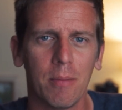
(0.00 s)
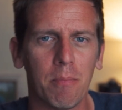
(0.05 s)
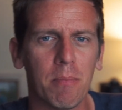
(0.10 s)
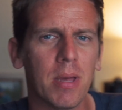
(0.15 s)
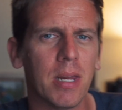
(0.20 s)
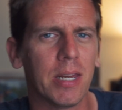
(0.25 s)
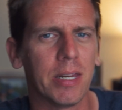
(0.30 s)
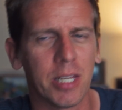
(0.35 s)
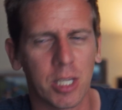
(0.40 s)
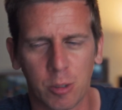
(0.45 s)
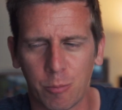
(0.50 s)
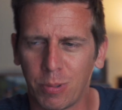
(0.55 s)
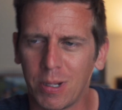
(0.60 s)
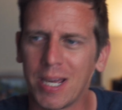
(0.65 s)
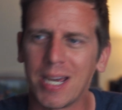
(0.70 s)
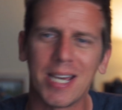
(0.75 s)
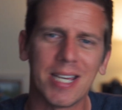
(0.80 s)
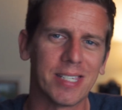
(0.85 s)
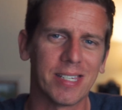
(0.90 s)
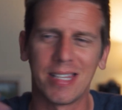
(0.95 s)
mini disc
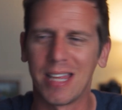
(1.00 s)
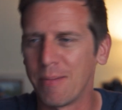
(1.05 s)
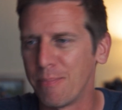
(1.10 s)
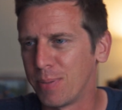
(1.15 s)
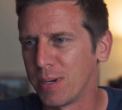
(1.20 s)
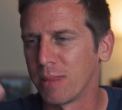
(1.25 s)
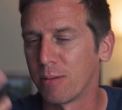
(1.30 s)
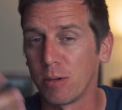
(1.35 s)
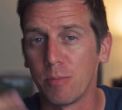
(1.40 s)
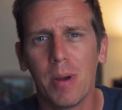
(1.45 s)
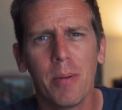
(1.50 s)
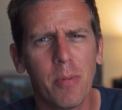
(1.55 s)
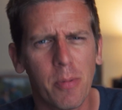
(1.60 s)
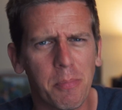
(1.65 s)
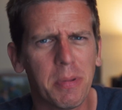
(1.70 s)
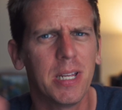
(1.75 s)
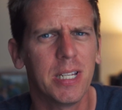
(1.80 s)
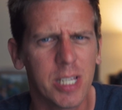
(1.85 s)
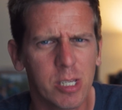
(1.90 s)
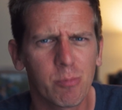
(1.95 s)
players and MP3. You remember
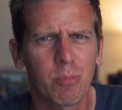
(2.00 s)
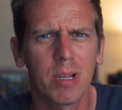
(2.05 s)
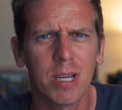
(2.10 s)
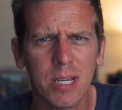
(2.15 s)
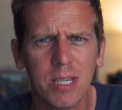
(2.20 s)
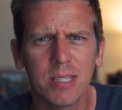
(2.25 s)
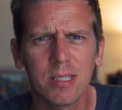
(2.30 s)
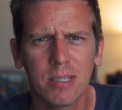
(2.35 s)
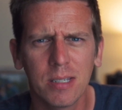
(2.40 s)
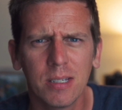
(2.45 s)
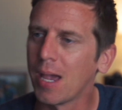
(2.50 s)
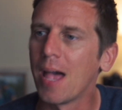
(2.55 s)
mini disc players?